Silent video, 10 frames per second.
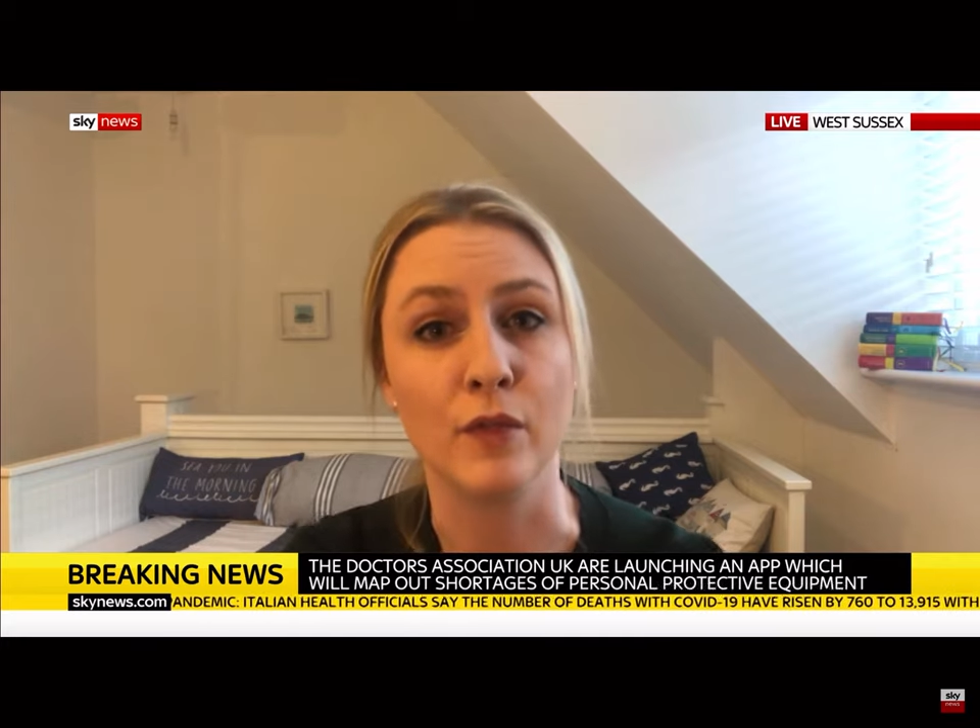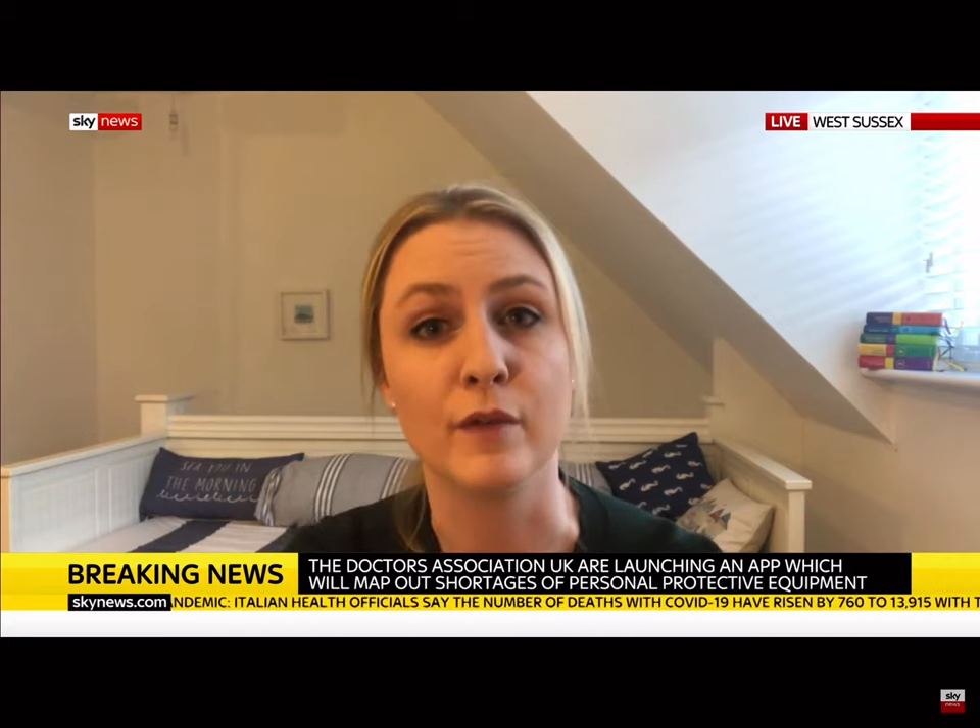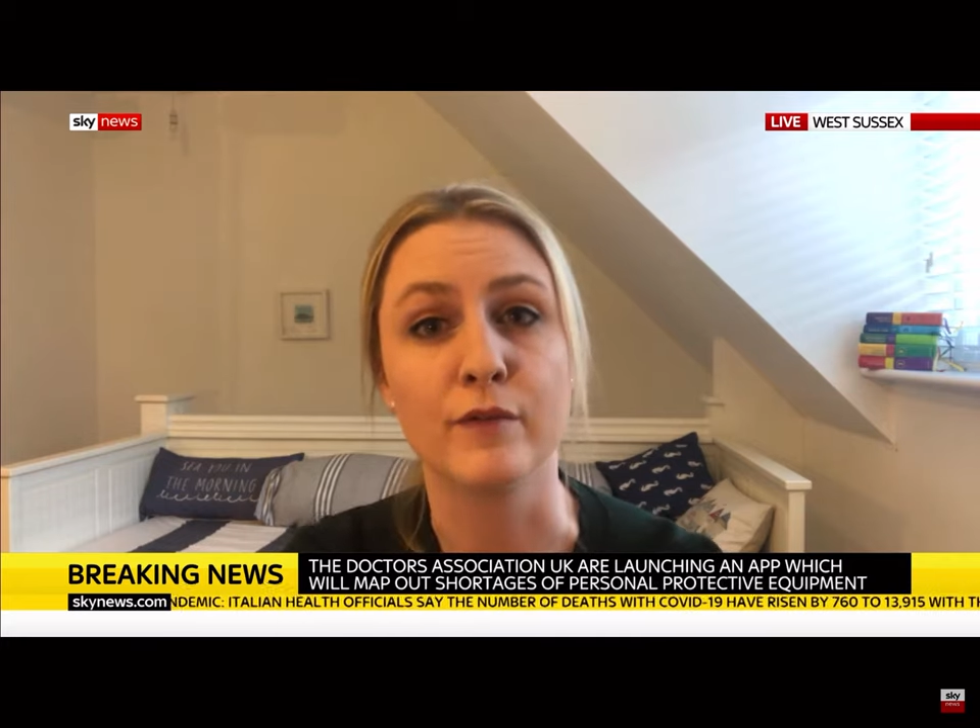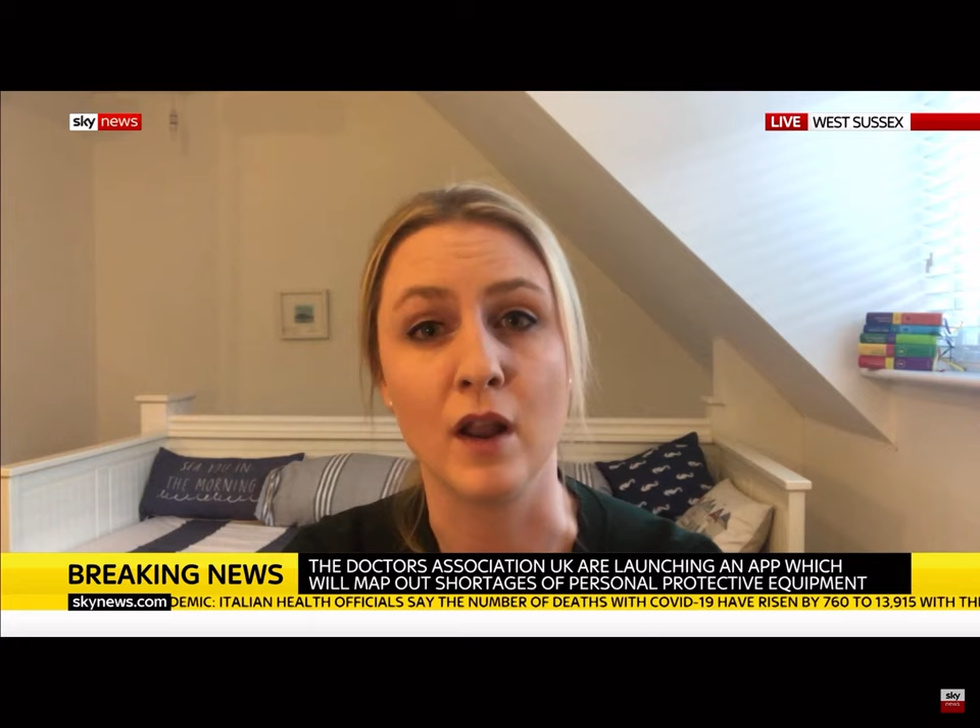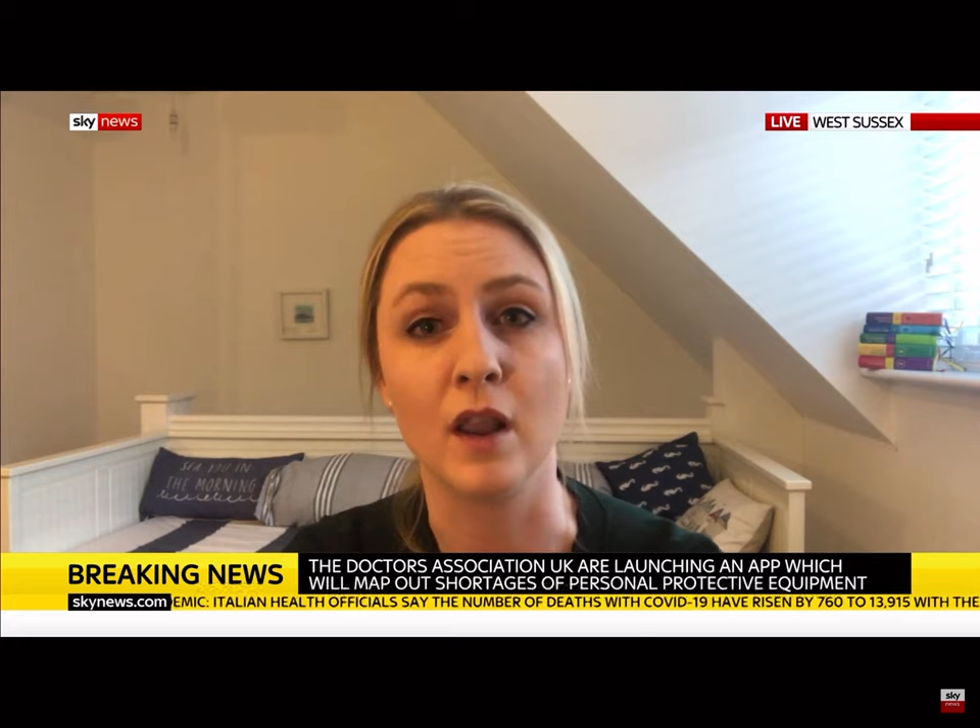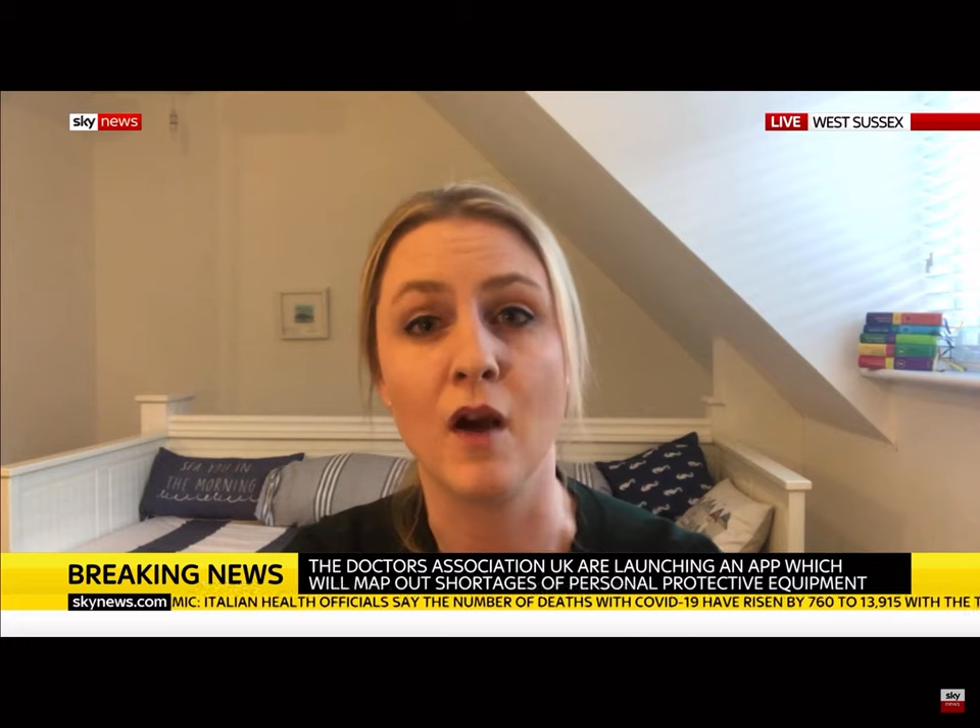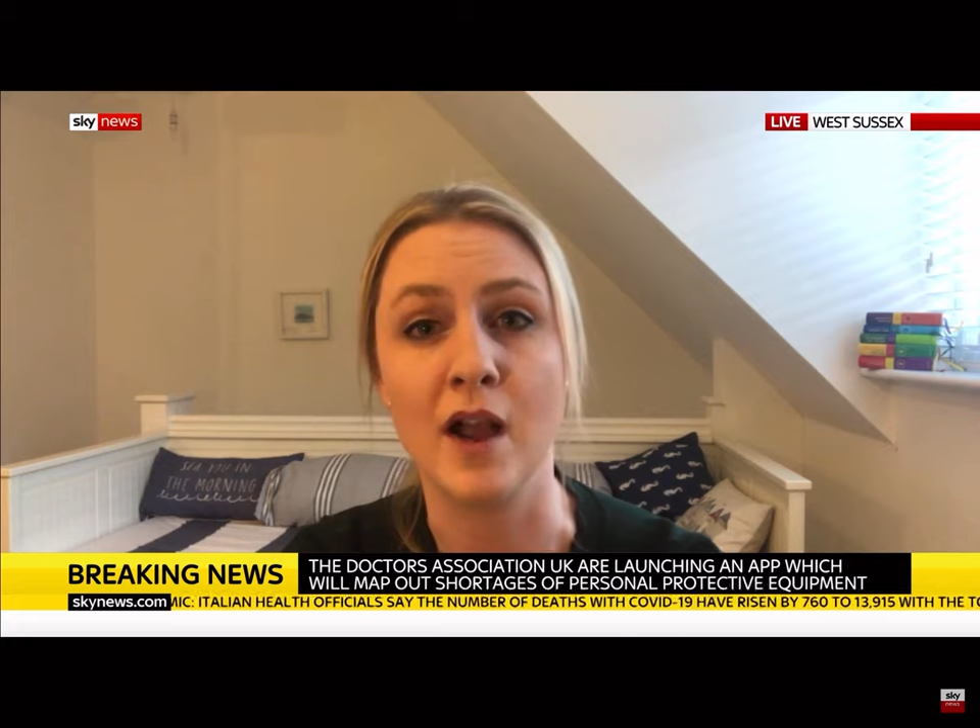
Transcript: on the front